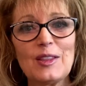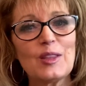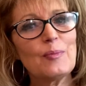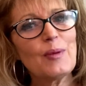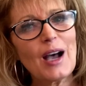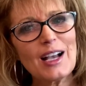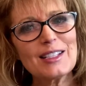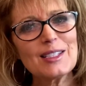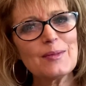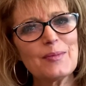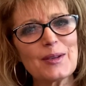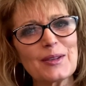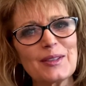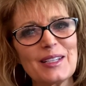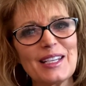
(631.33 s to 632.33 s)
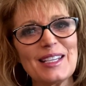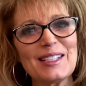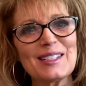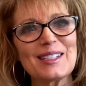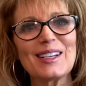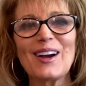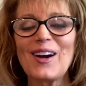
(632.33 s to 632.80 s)
The
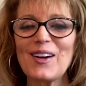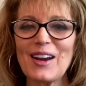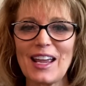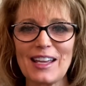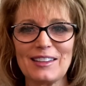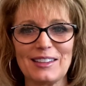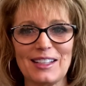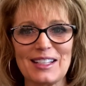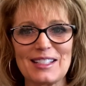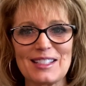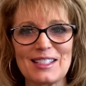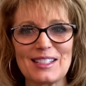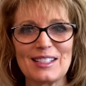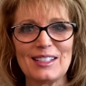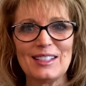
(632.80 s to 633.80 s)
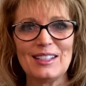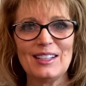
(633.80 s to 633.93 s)
possibilities are endless.